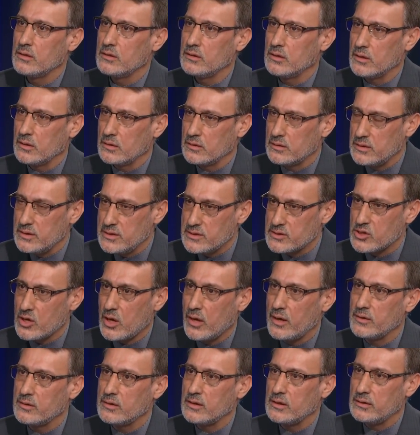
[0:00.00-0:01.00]
uh,
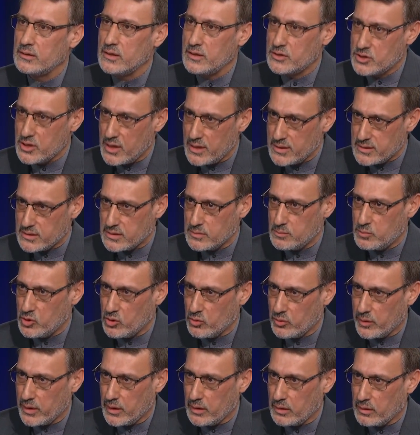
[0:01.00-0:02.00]
designed in the J C P
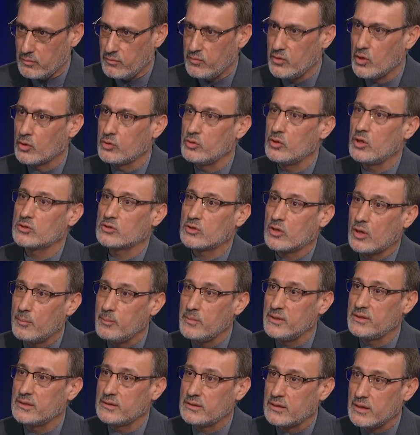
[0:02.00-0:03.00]
O A. We are not
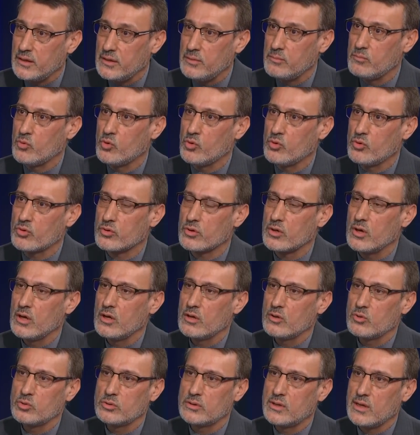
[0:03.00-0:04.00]
committed anymore
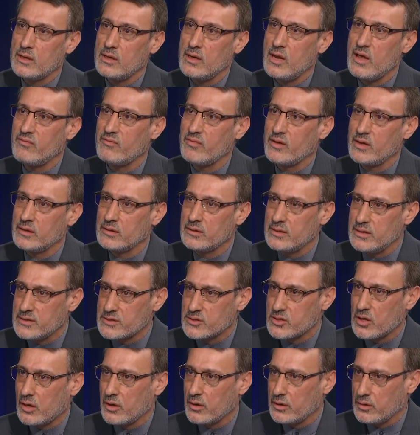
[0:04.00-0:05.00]
to the level
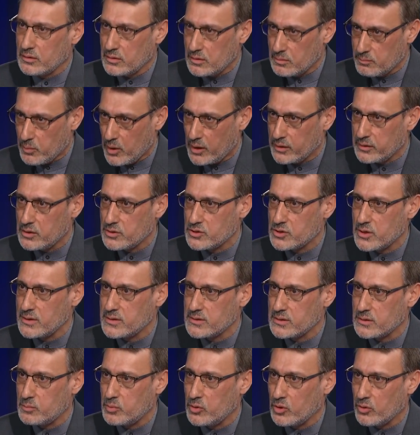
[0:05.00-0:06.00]
designed by the J
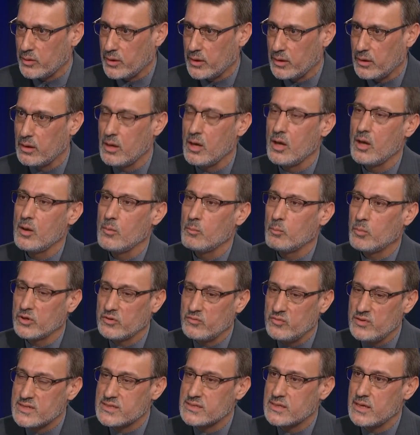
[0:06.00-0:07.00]
C P O A. But
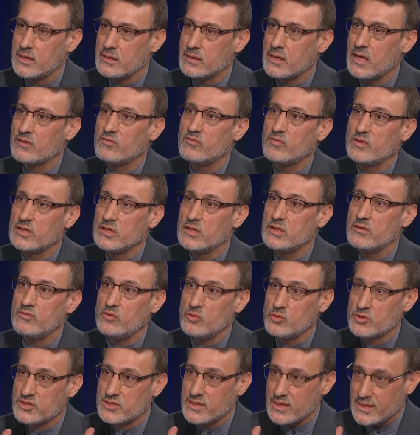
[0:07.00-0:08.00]
we said that we give
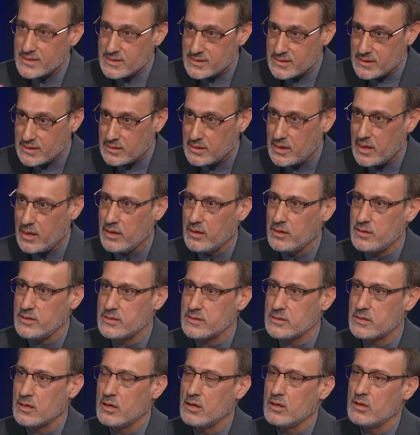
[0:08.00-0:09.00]
you sixty
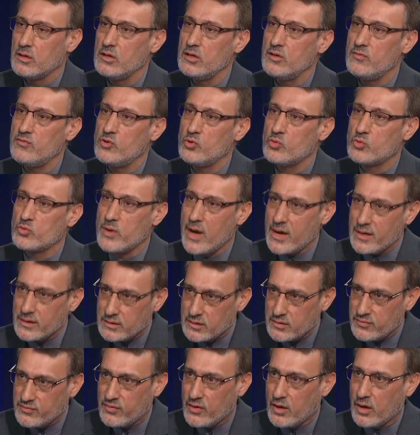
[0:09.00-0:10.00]
days if you
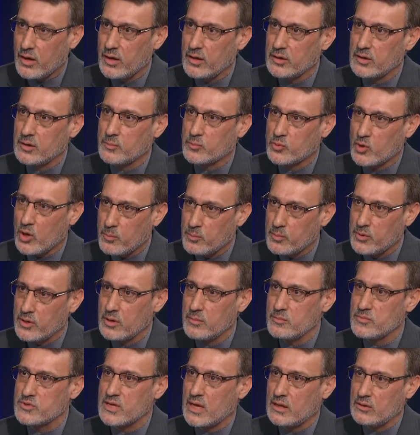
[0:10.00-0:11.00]
rectify the
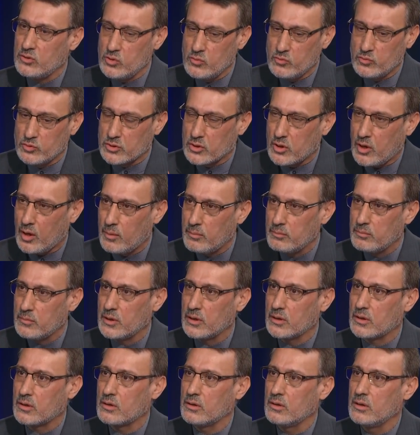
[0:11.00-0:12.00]
problems and you would, uh,
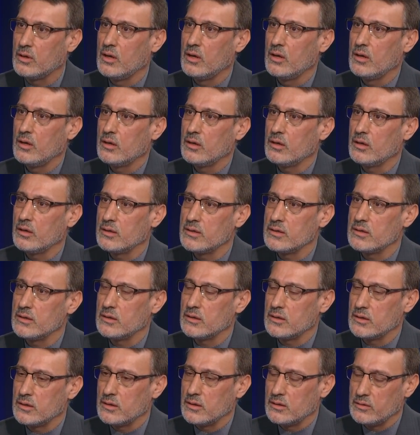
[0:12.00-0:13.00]
uh,
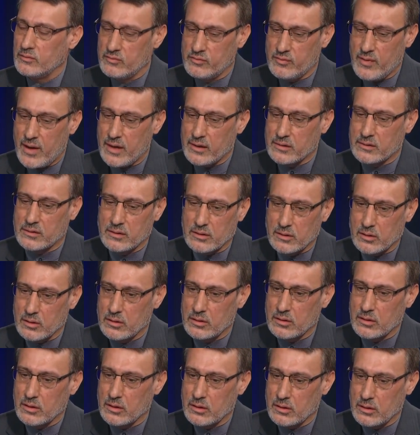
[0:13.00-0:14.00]
in fact, uh,
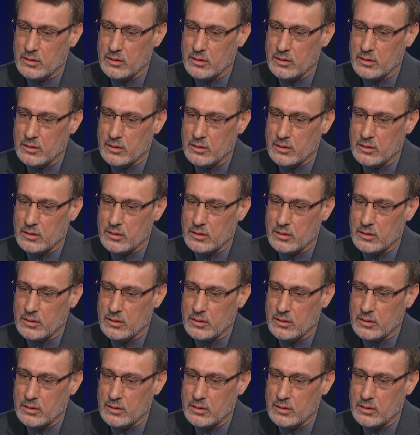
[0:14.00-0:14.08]
uh,